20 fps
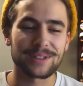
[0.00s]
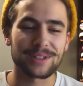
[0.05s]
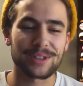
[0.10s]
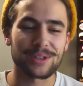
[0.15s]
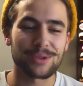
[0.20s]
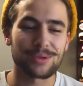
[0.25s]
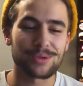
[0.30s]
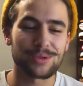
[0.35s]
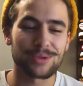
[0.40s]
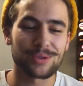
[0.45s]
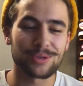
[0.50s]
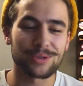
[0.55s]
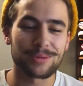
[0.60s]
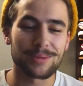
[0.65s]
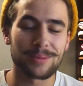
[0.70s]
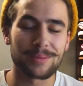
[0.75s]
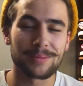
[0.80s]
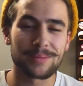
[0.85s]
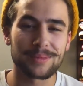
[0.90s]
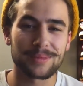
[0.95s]

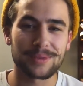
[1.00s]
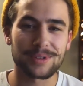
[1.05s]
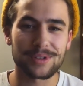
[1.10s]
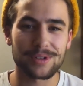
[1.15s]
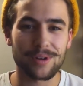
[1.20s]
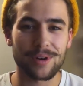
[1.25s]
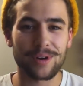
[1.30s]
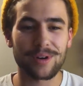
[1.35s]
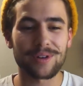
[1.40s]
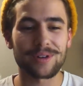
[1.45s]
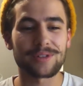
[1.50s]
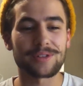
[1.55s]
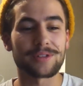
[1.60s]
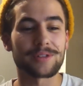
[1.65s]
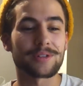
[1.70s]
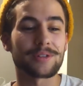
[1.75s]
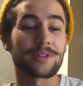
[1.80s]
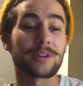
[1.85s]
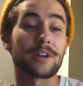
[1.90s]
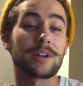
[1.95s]
YouTube stars
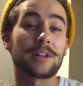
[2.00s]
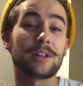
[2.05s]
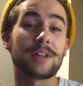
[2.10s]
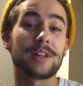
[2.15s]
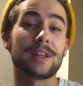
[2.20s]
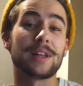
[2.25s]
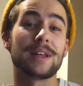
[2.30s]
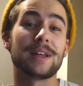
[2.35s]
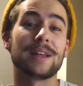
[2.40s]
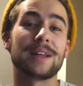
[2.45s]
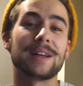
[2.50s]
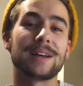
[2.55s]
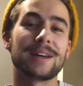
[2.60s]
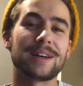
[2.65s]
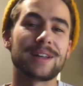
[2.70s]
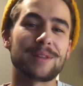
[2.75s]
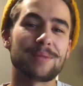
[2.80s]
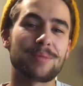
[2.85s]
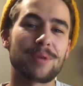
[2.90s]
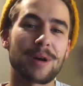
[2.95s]
or
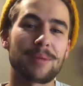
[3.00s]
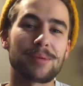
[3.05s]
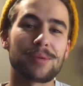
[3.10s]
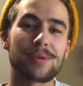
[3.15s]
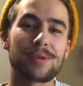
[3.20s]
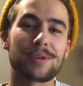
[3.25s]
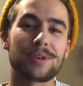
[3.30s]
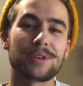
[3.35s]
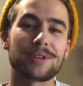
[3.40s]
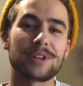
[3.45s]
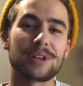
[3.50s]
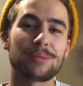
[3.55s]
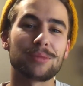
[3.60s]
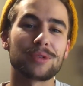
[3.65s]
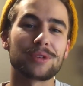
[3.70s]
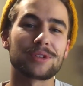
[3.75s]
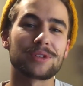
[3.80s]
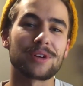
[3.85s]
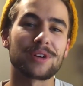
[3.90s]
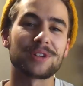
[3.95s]
uh, the popular
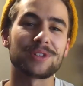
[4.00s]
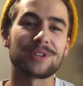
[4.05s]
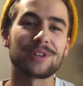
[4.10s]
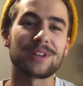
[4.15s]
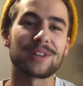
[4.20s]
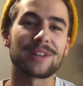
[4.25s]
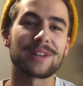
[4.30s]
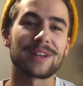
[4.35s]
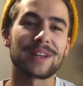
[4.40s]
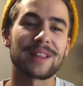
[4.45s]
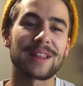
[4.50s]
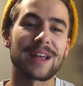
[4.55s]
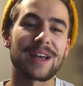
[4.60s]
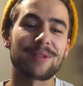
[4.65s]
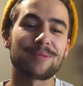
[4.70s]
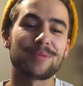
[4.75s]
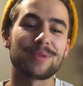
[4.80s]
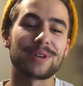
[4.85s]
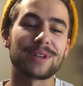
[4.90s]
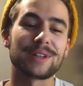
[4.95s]
Tumblr stars or anything like
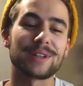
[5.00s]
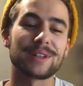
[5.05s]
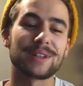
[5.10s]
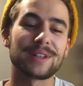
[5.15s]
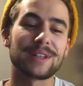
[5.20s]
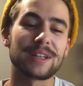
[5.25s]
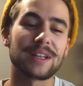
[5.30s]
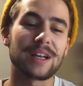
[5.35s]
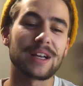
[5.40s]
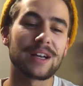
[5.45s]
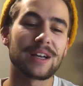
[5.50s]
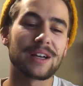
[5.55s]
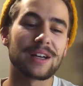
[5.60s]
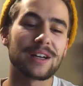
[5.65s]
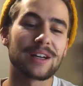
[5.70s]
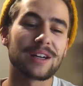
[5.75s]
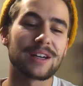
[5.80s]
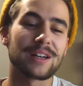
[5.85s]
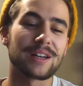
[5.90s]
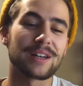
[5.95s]
that, but
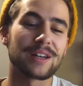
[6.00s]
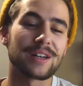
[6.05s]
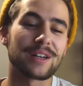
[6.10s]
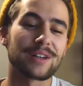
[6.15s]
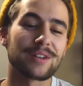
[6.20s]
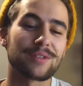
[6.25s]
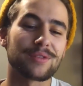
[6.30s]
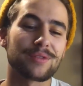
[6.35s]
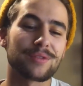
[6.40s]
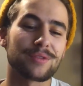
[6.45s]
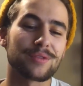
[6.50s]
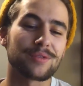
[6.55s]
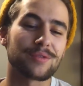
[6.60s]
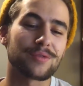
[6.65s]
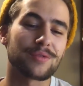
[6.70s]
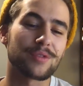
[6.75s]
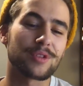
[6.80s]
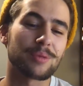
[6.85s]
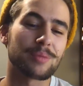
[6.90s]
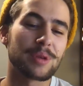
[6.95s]
uh,
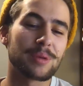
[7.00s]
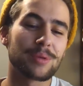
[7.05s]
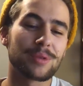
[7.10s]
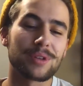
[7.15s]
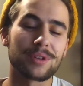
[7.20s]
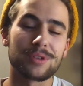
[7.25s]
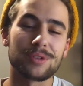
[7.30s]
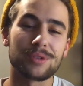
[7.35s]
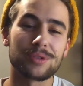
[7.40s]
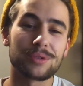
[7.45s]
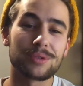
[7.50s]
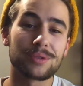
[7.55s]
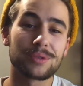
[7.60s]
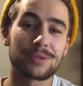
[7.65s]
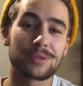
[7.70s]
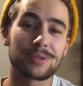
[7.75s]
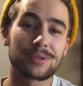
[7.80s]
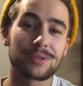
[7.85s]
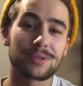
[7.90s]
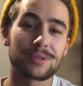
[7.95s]
for the people that
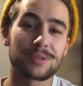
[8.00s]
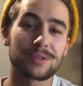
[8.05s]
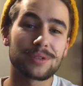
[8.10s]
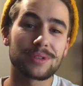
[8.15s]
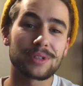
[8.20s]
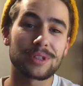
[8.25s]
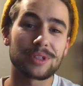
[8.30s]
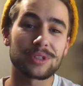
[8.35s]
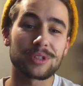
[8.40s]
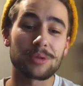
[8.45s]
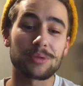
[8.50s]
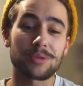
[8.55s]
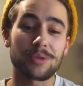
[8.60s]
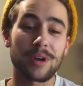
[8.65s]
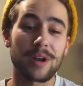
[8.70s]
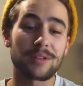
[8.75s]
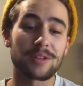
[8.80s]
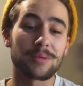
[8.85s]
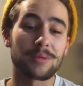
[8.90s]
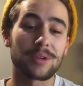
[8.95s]
do
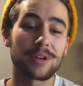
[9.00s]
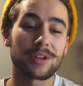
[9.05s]
subscribe to me.